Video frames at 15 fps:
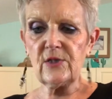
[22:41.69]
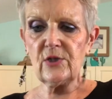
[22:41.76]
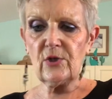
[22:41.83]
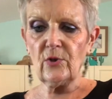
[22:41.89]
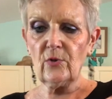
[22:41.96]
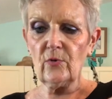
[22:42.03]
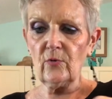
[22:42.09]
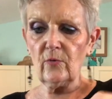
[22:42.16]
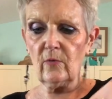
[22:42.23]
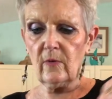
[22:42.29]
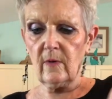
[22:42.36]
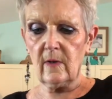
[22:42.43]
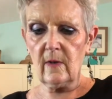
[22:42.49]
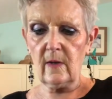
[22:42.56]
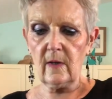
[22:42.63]
to
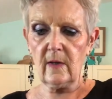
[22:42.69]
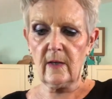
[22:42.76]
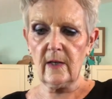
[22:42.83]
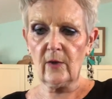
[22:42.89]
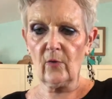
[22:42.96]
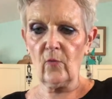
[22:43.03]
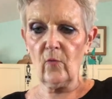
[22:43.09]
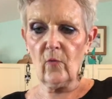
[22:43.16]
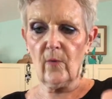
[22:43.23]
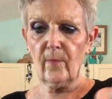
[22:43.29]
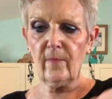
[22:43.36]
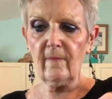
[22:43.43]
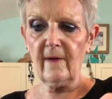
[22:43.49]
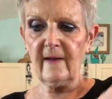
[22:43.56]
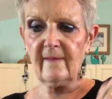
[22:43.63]

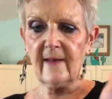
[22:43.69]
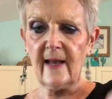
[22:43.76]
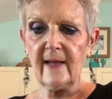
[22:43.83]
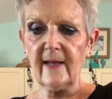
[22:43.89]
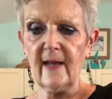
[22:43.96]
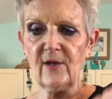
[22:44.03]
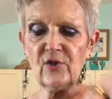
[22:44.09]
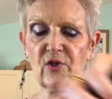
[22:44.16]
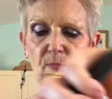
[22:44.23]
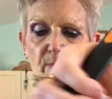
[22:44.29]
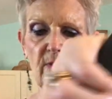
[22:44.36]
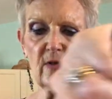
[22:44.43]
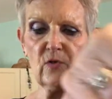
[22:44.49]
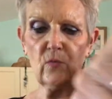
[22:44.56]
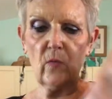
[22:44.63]
incorporate that ketchup
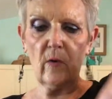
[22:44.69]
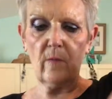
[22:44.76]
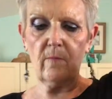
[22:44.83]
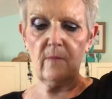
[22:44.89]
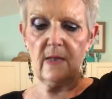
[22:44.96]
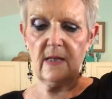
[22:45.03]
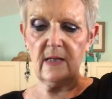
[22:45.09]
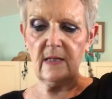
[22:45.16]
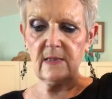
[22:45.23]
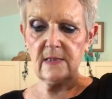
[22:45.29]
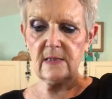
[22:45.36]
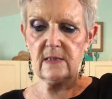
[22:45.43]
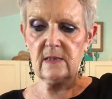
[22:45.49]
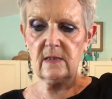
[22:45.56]
into our meat,